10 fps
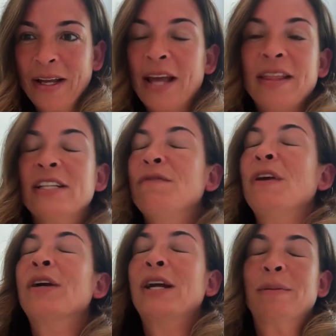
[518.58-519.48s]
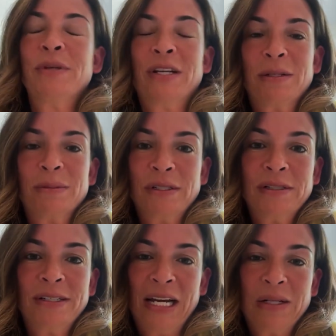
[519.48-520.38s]
I think it's very unpredictable
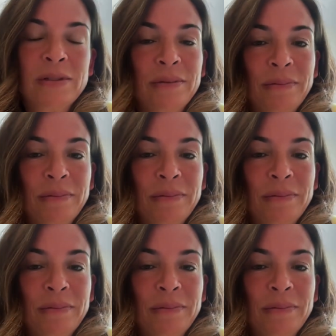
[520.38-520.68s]
now.